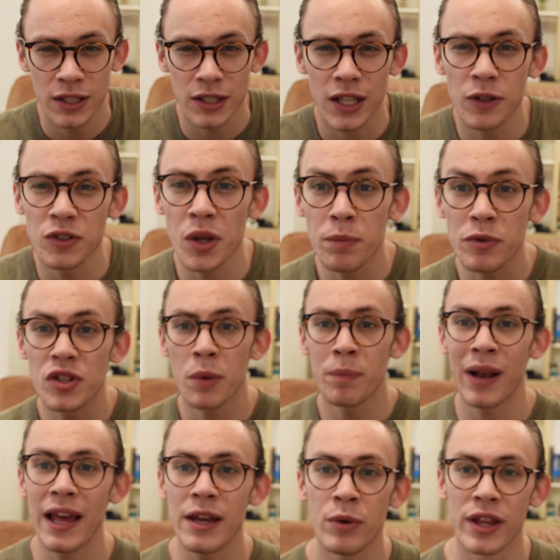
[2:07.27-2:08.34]
You know, so
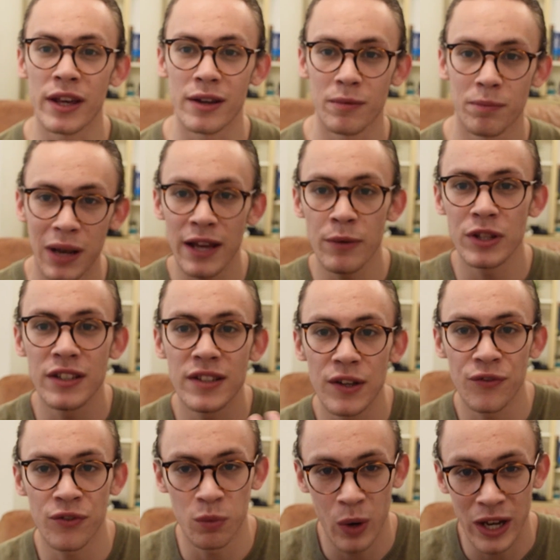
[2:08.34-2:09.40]
play with it. Play with the
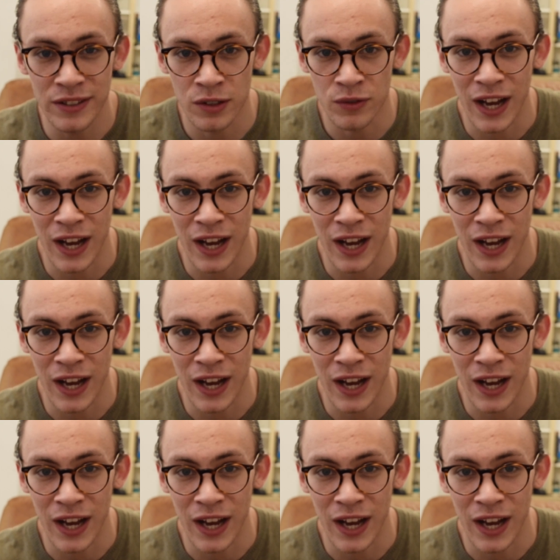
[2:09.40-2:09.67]
different ways